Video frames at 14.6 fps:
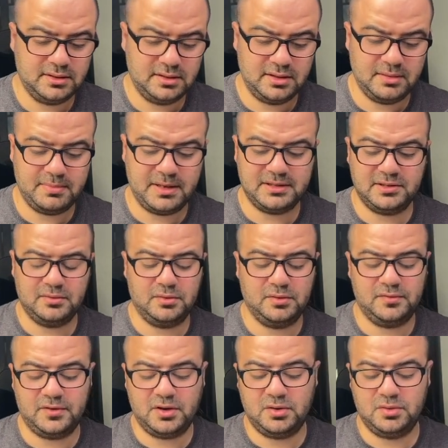the pencil will
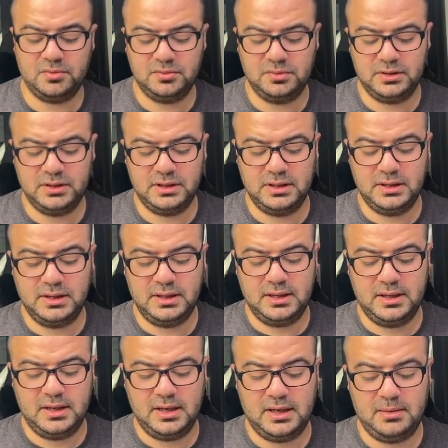follow,
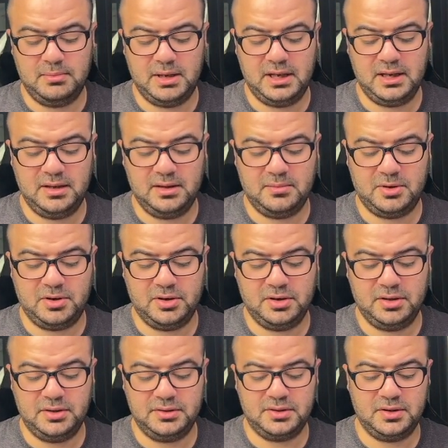making the mark.
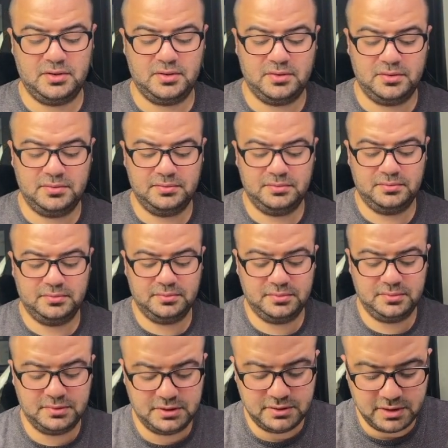So
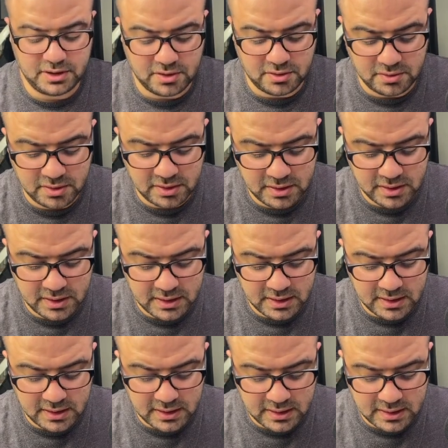here we go.
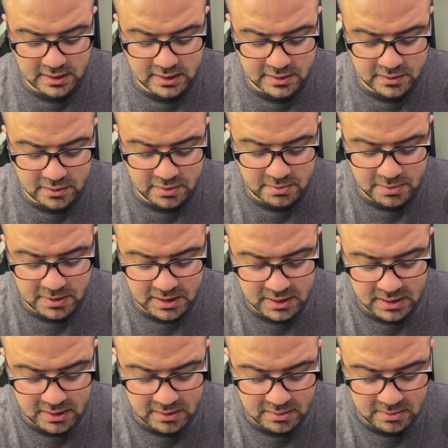This would be